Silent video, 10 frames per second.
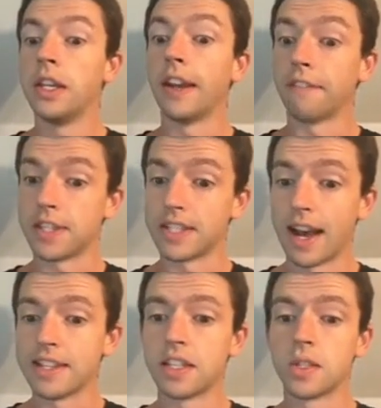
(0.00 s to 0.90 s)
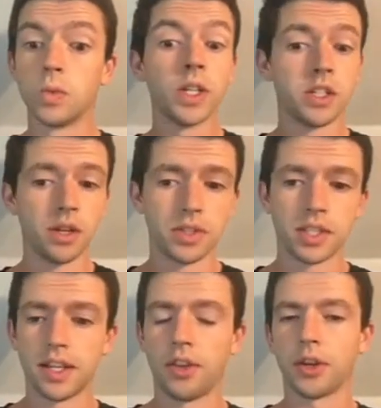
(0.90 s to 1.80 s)
different sizes which of those
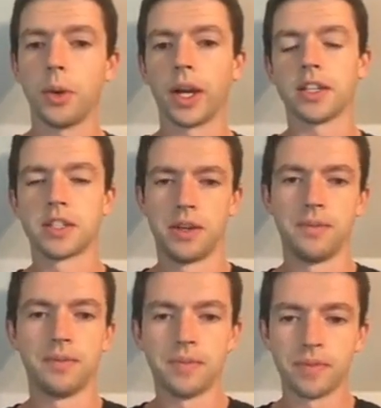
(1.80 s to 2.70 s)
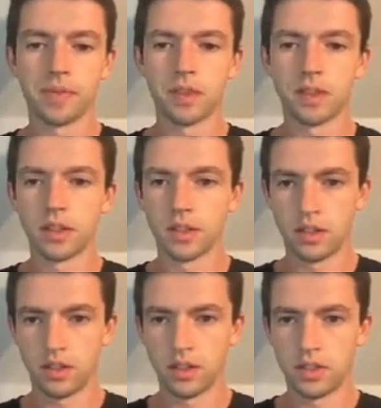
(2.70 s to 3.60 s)
is selling the quickest
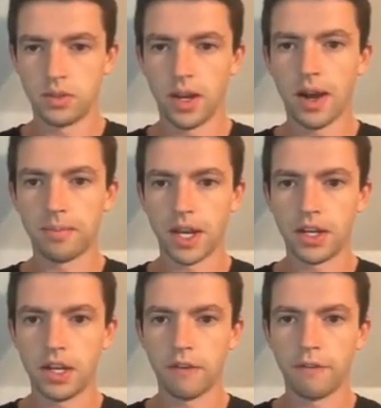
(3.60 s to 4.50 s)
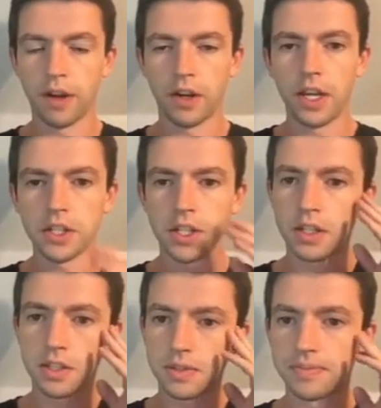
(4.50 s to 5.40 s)
so hop down here
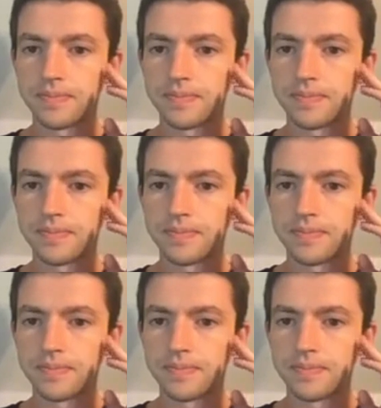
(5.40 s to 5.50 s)
variations